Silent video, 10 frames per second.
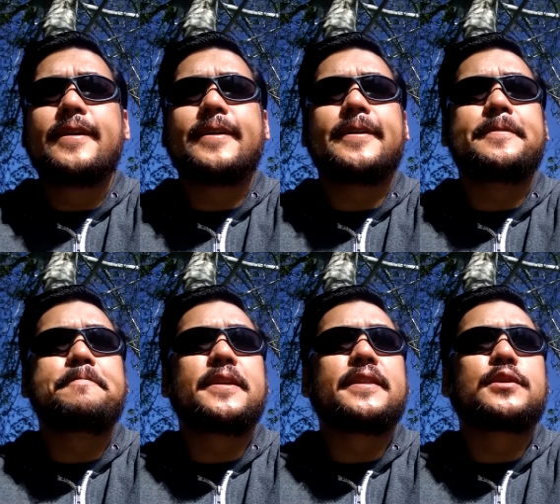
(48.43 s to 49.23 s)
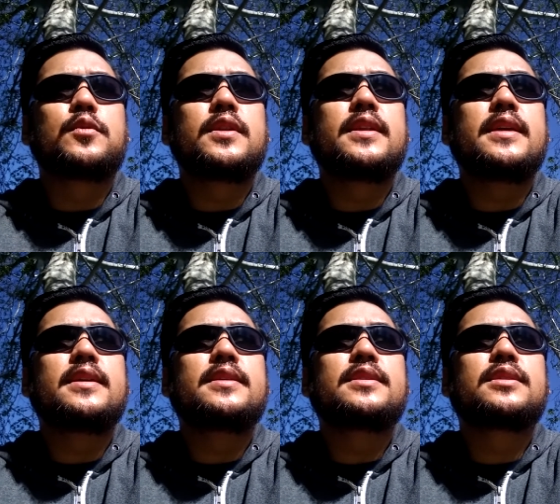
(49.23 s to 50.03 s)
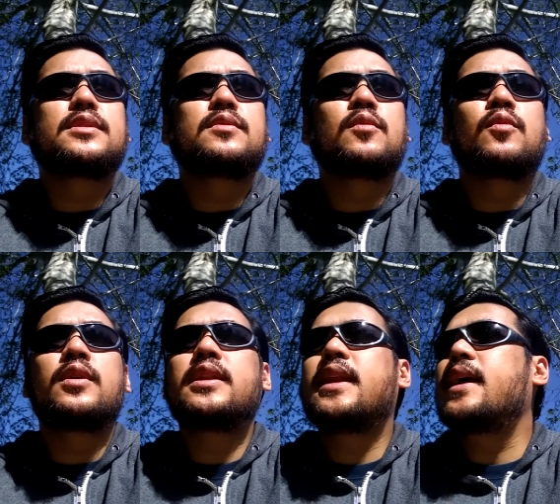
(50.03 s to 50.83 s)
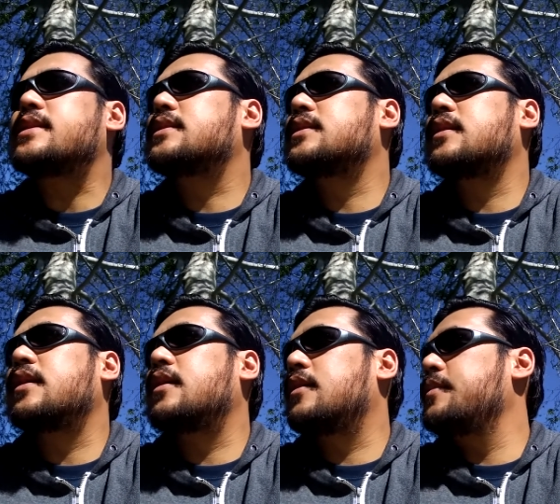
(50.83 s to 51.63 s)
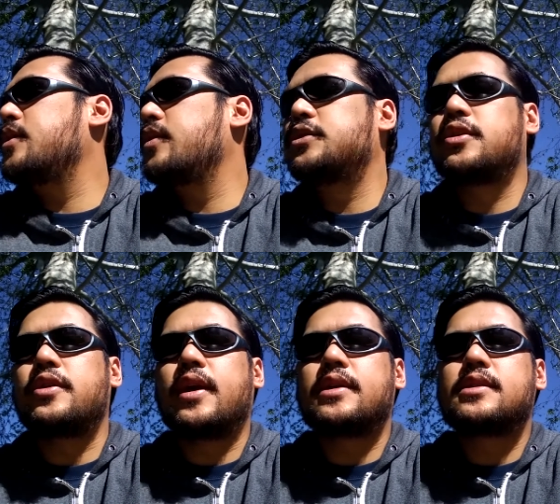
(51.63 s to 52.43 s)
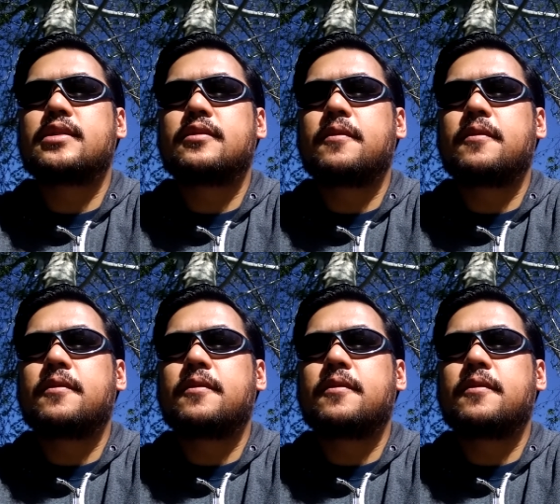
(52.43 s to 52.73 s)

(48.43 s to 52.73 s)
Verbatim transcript: but this one is really nice. Let me go ahead and show you guys.